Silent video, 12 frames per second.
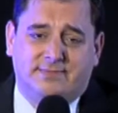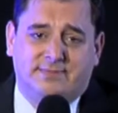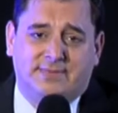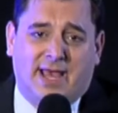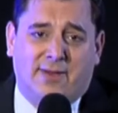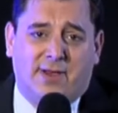
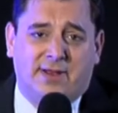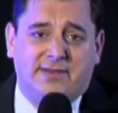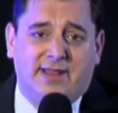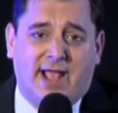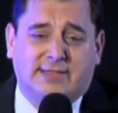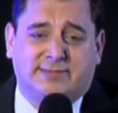Now, our
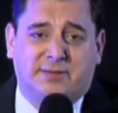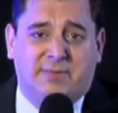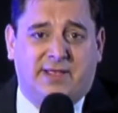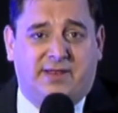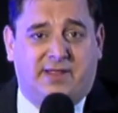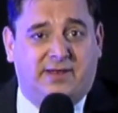next
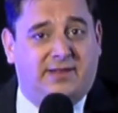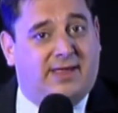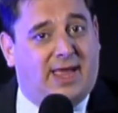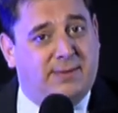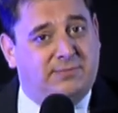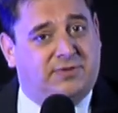comedian
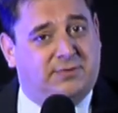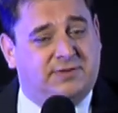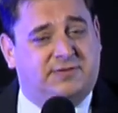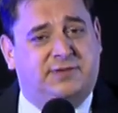came to us